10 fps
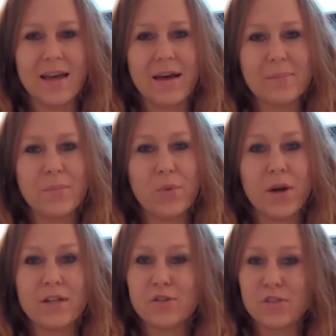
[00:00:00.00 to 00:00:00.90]
Um, when
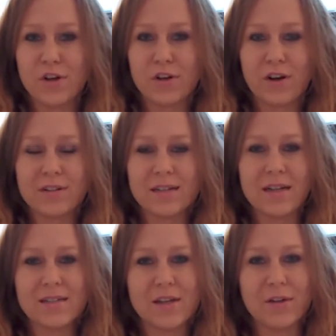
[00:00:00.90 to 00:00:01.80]
I do start a
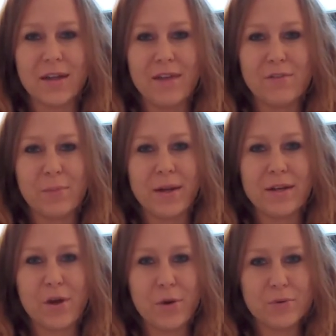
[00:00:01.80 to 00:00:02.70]
contest, I'll let
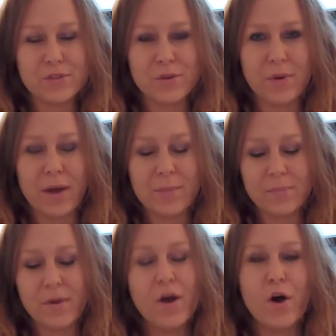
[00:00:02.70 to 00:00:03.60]
everybody know. So
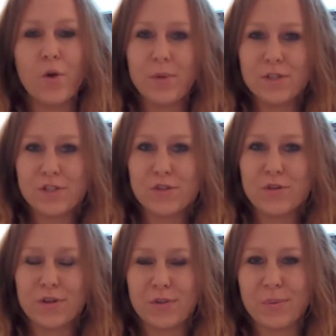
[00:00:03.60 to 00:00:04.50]
I'm hoping to do
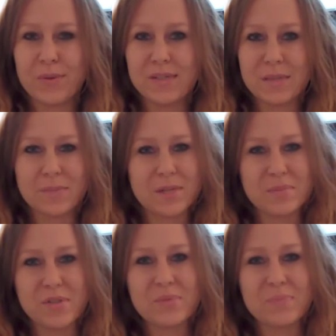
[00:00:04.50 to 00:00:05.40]
another one sometime
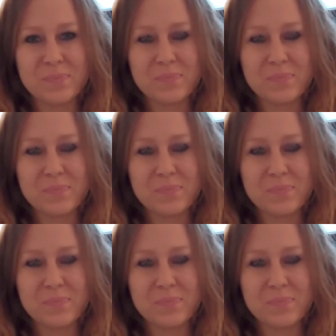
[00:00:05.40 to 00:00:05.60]
soon.